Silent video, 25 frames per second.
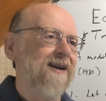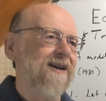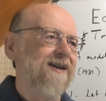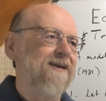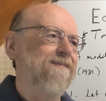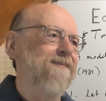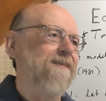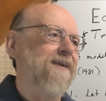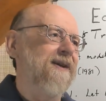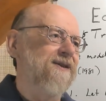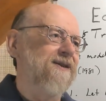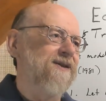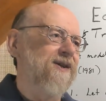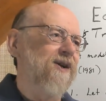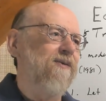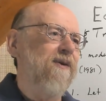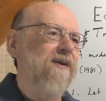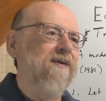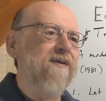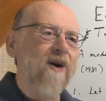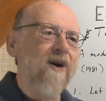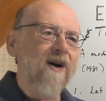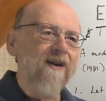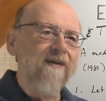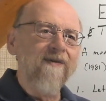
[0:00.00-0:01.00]
And so we've
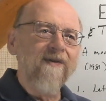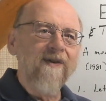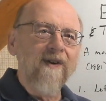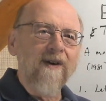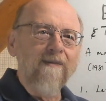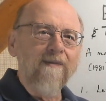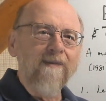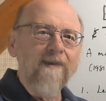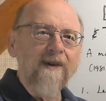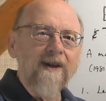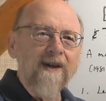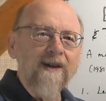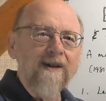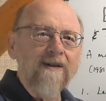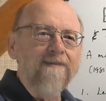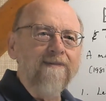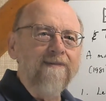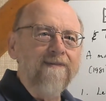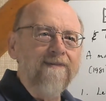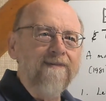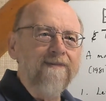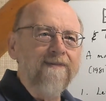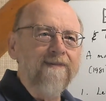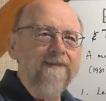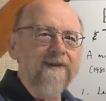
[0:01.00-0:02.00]
gone from the
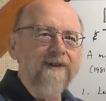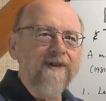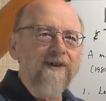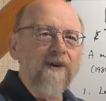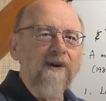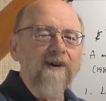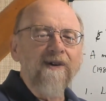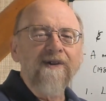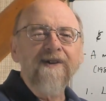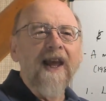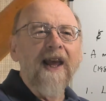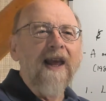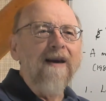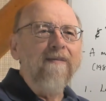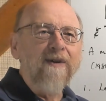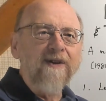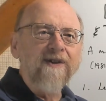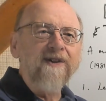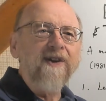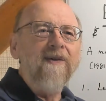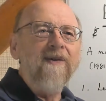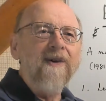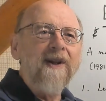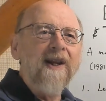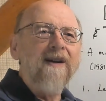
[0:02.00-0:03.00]
sort of
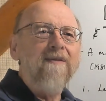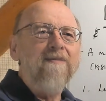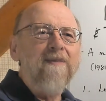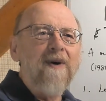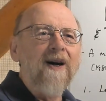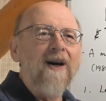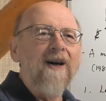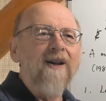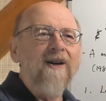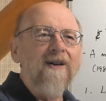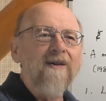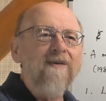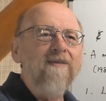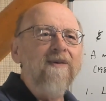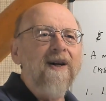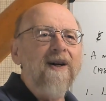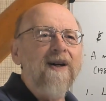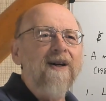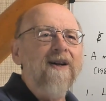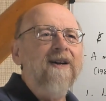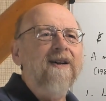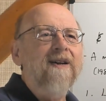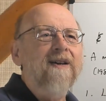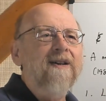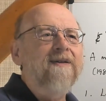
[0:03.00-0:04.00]
Samuelsonian model
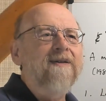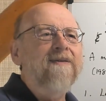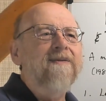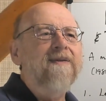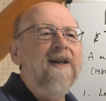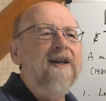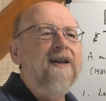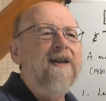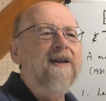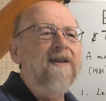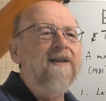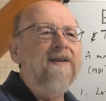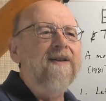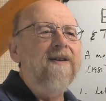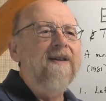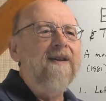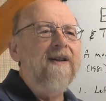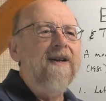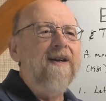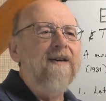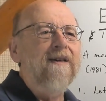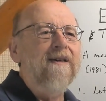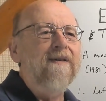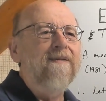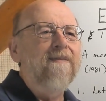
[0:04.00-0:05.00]
where
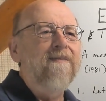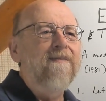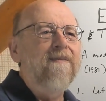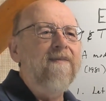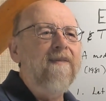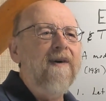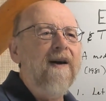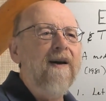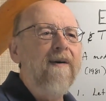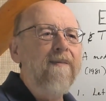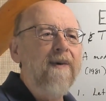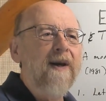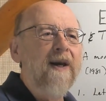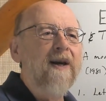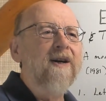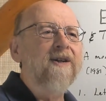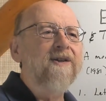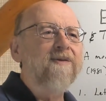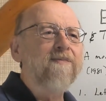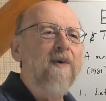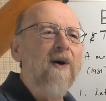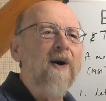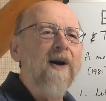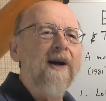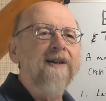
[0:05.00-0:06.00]
because
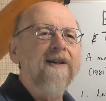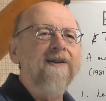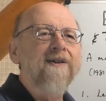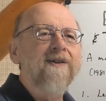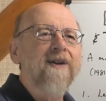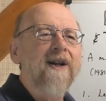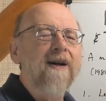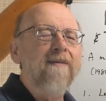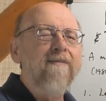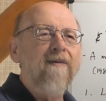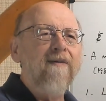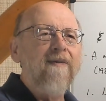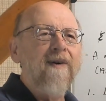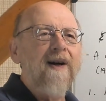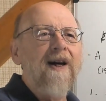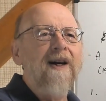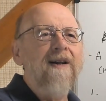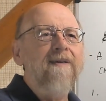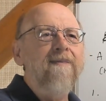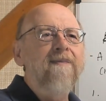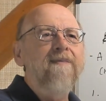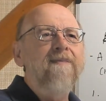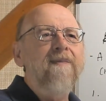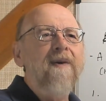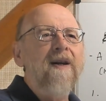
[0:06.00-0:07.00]
markets do not provide
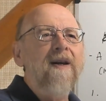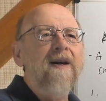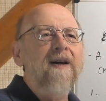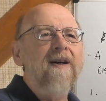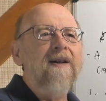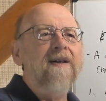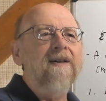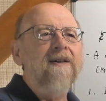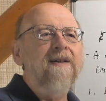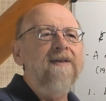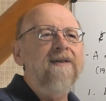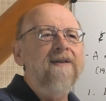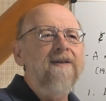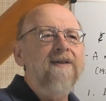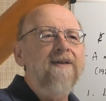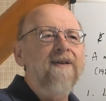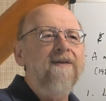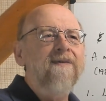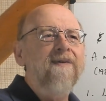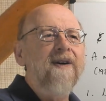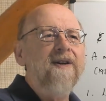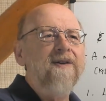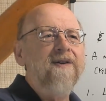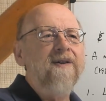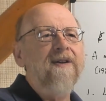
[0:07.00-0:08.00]

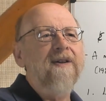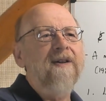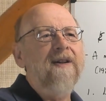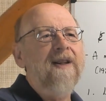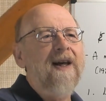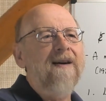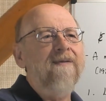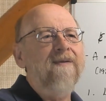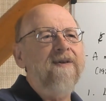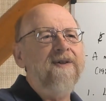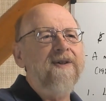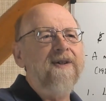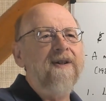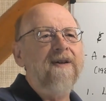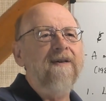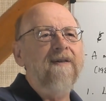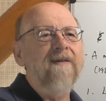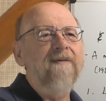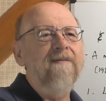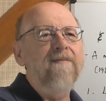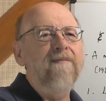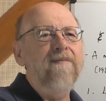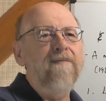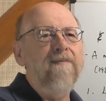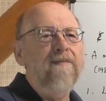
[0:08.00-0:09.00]
sufficient levels of
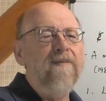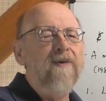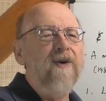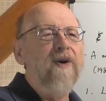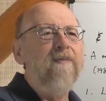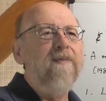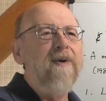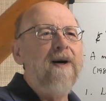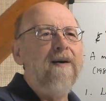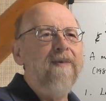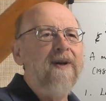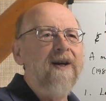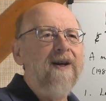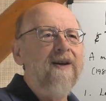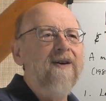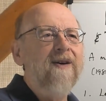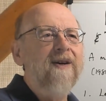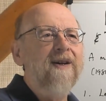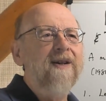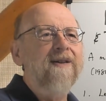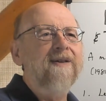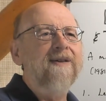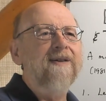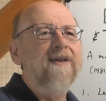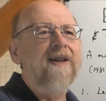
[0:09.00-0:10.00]
pure public
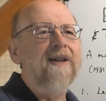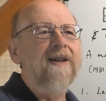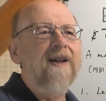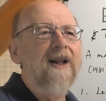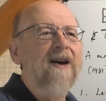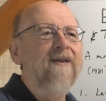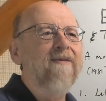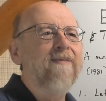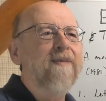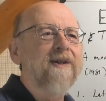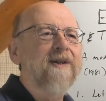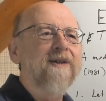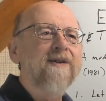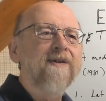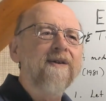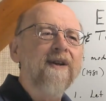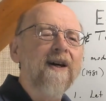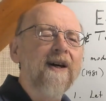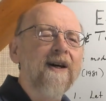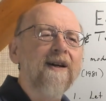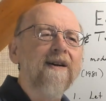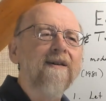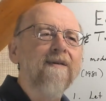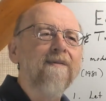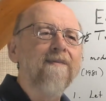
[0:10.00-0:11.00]
goods, that governments
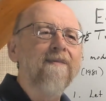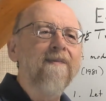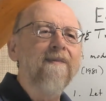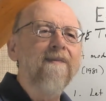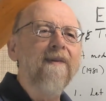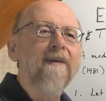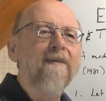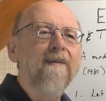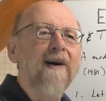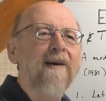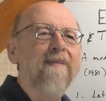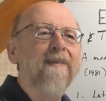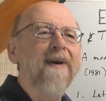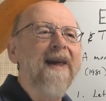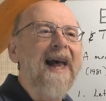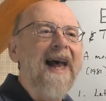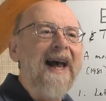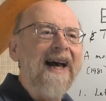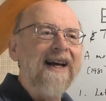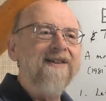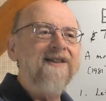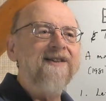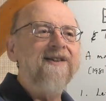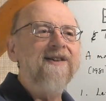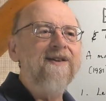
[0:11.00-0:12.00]
might be
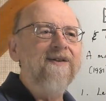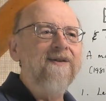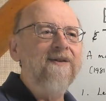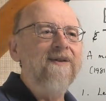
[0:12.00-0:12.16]
asked to